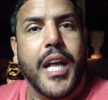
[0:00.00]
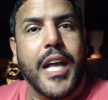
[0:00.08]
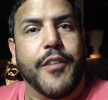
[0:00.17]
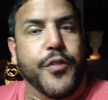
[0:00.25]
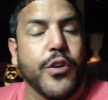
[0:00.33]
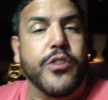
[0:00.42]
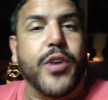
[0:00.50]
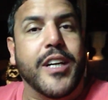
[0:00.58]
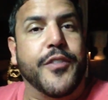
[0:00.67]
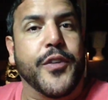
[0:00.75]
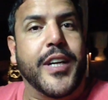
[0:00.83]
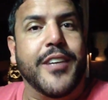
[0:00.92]
if you try
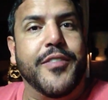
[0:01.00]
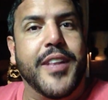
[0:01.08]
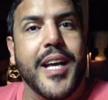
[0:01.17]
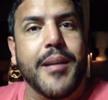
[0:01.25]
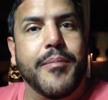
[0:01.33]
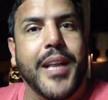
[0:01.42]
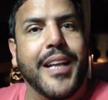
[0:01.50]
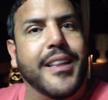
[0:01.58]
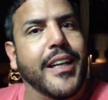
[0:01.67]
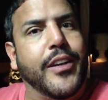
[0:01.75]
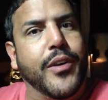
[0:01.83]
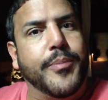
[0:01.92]
to forgive them, they
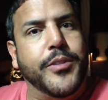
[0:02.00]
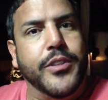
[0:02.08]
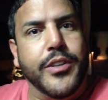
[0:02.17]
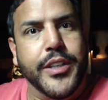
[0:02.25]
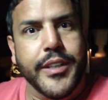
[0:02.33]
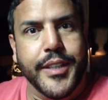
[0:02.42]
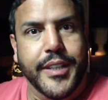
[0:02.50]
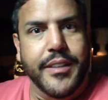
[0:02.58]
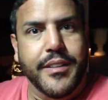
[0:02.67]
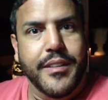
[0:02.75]
think you're up to no good.